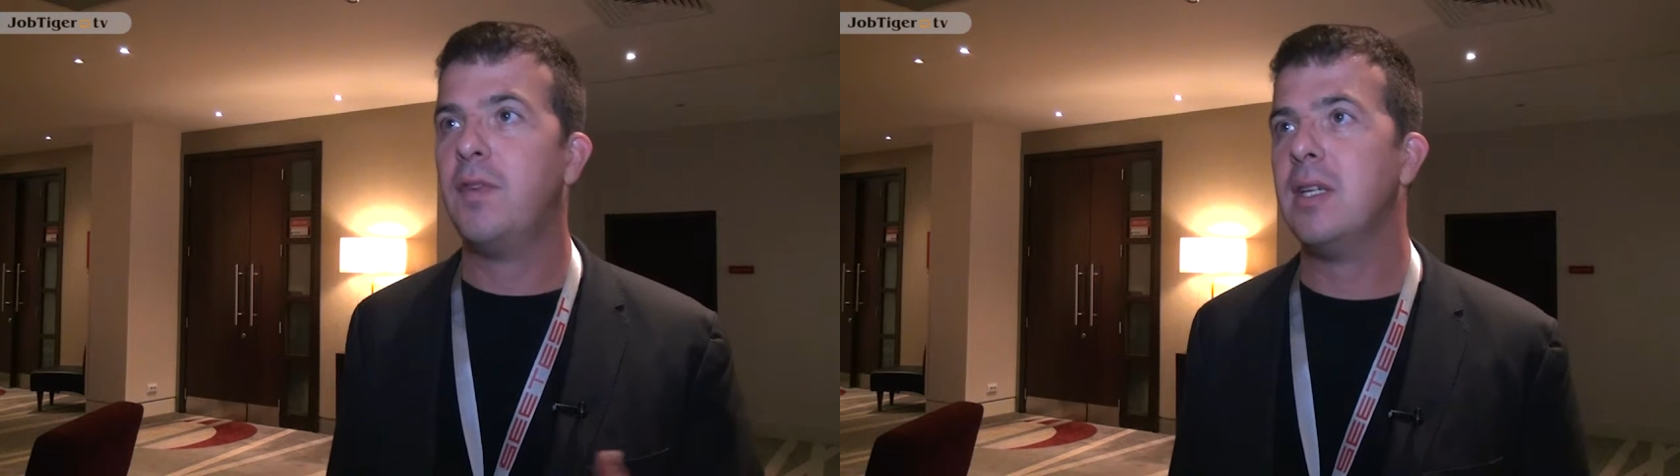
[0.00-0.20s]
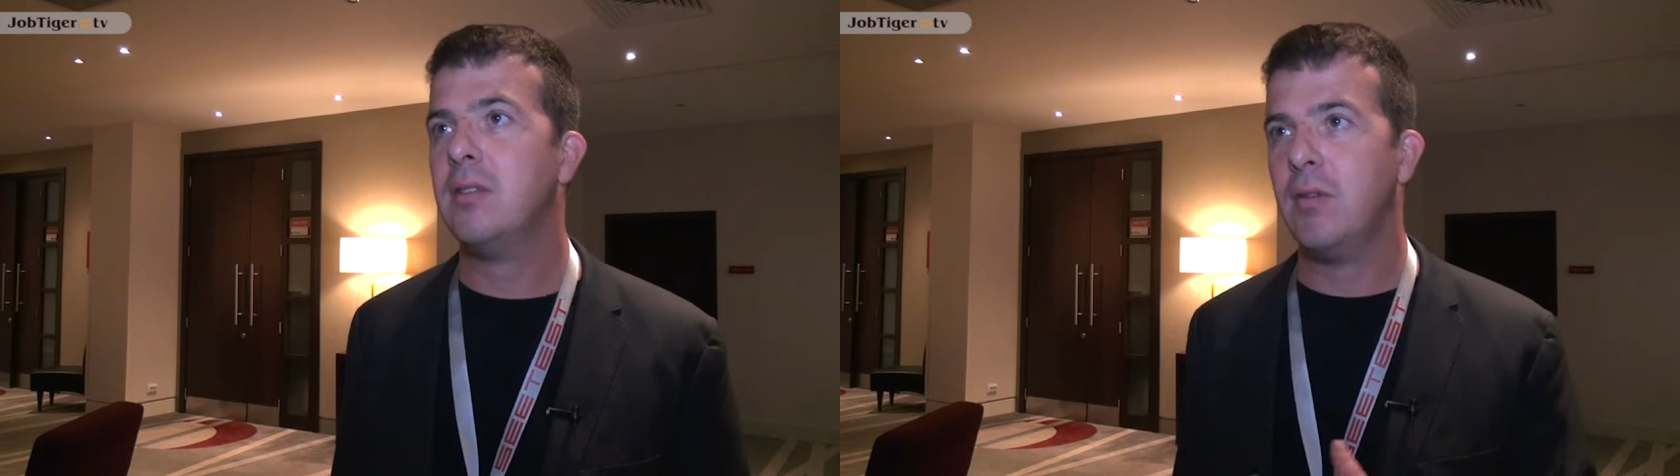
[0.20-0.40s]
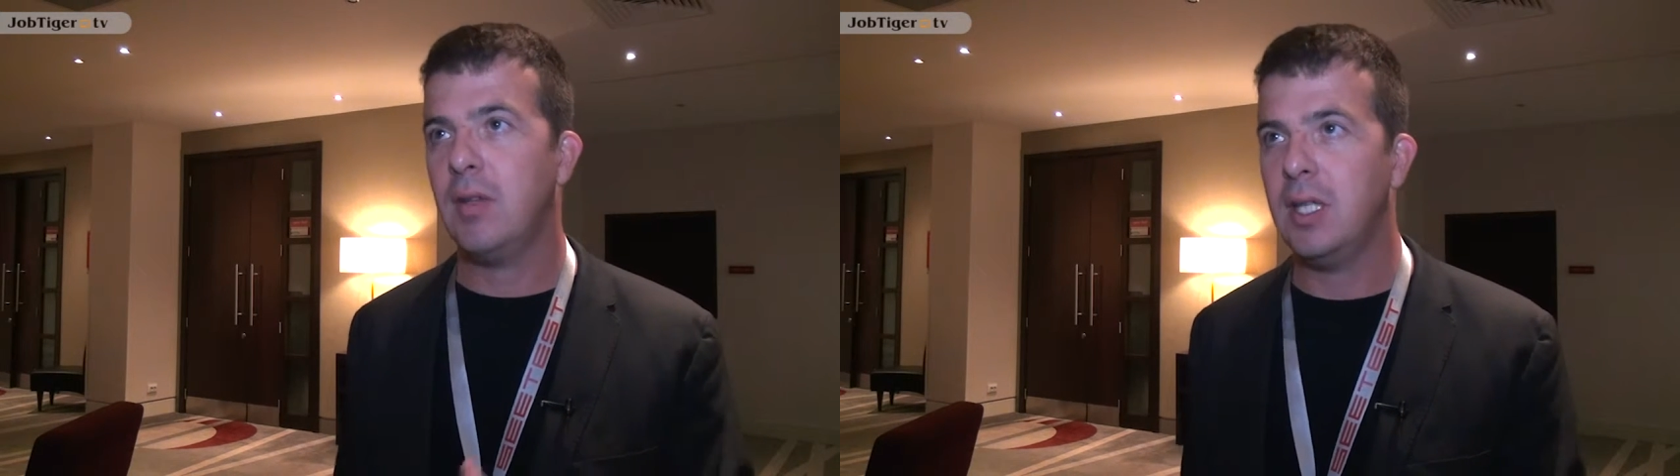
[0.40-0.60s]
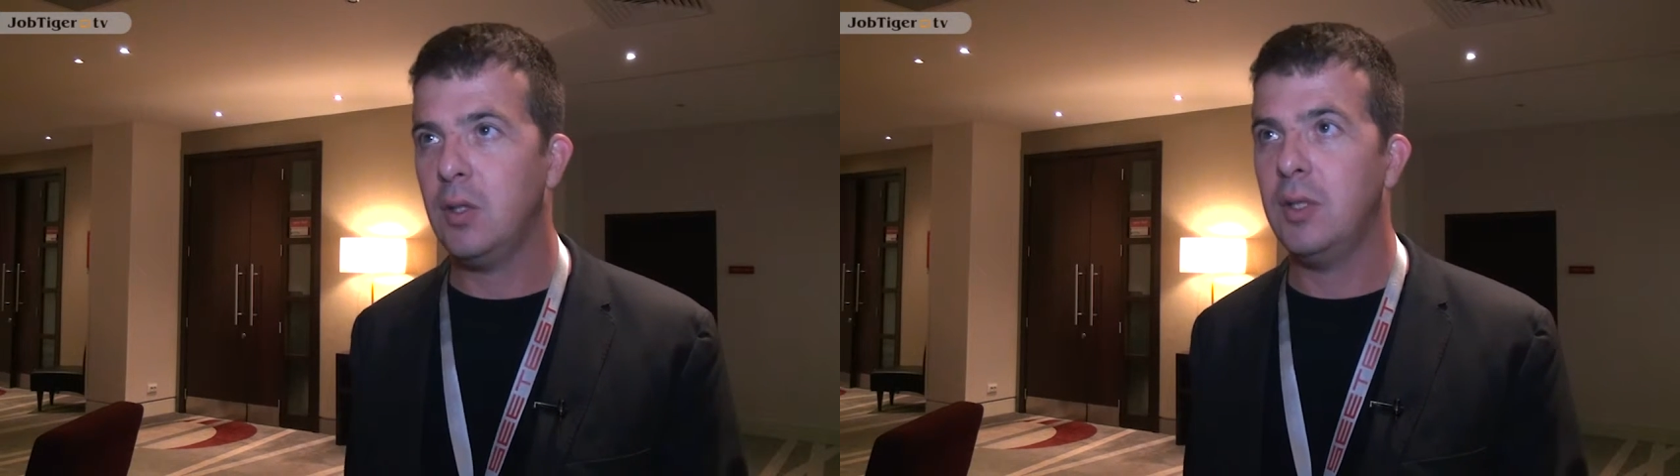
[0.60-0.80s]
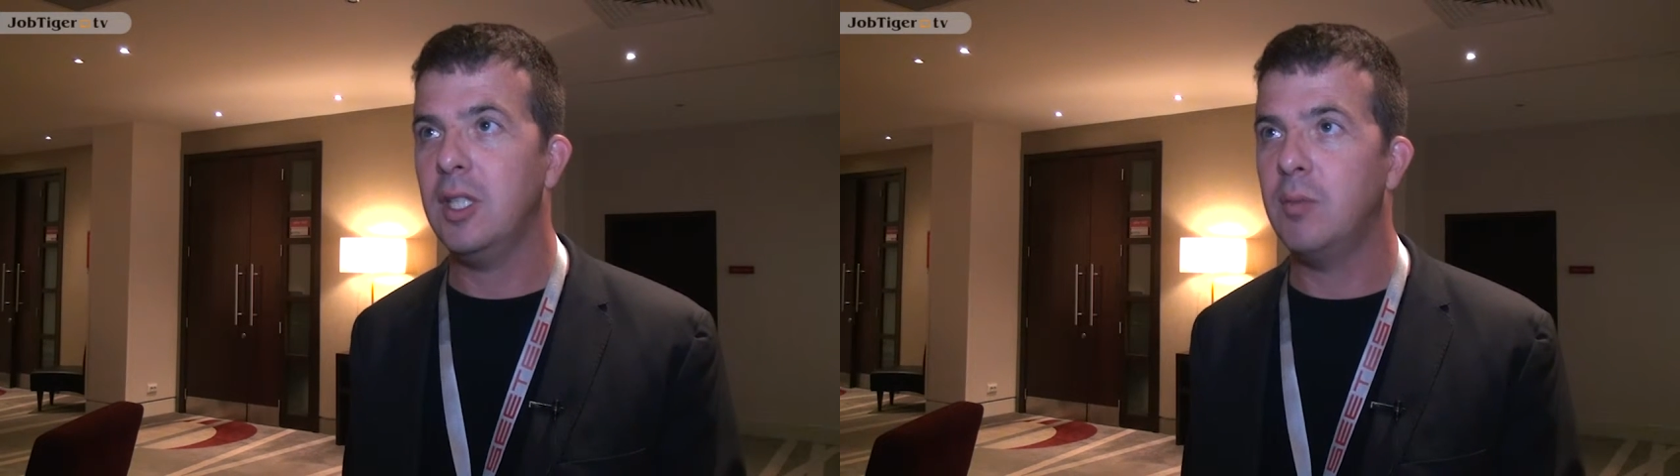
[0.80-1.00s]
faster than
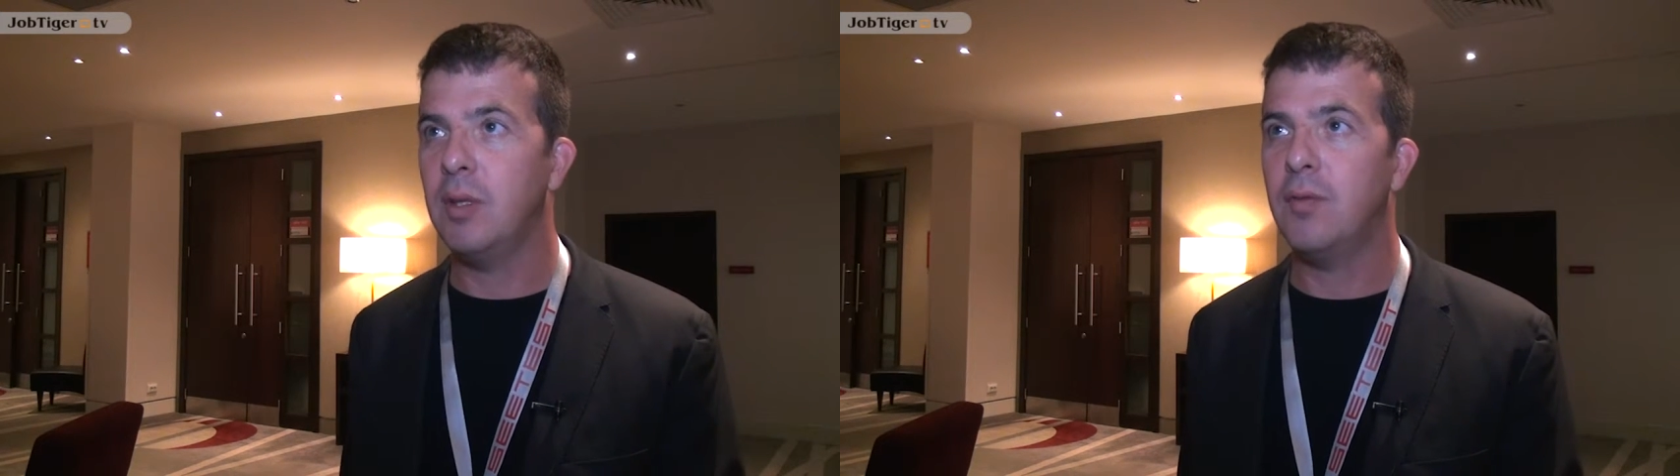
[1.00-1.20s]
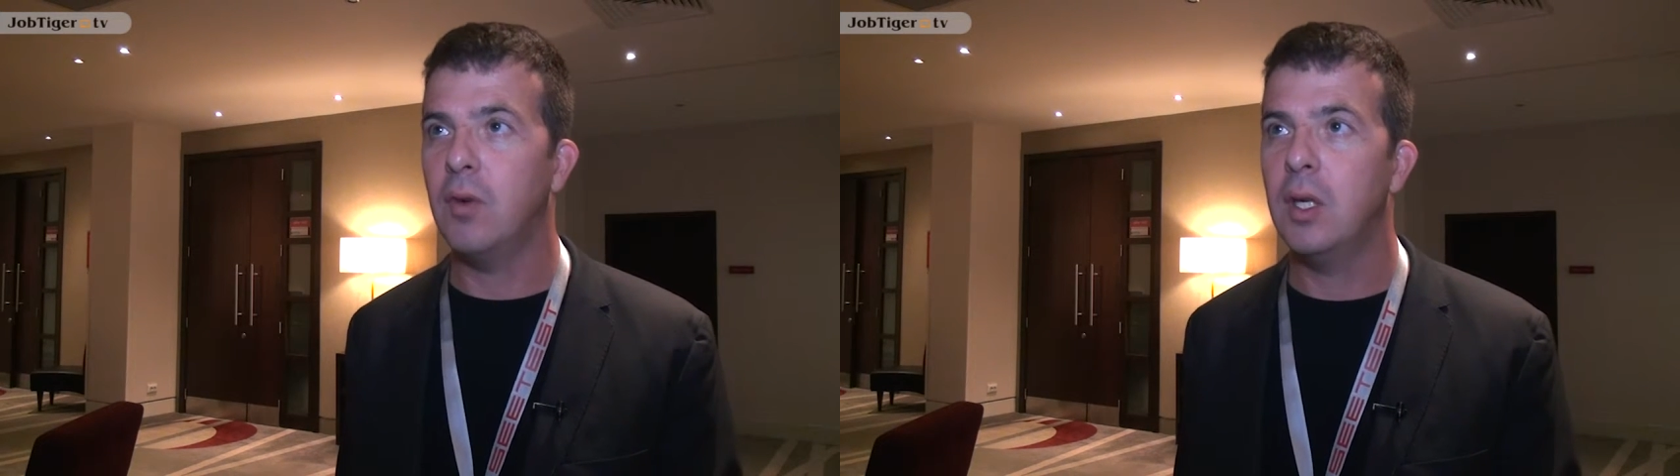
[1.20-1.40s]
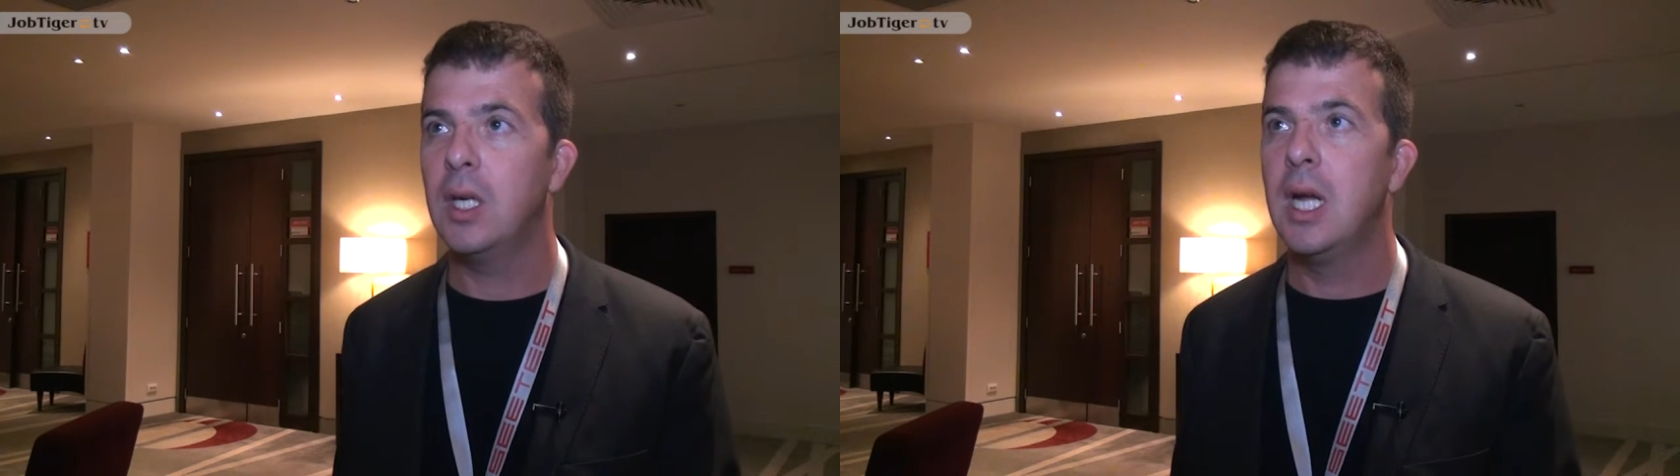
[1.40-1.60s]
you did before.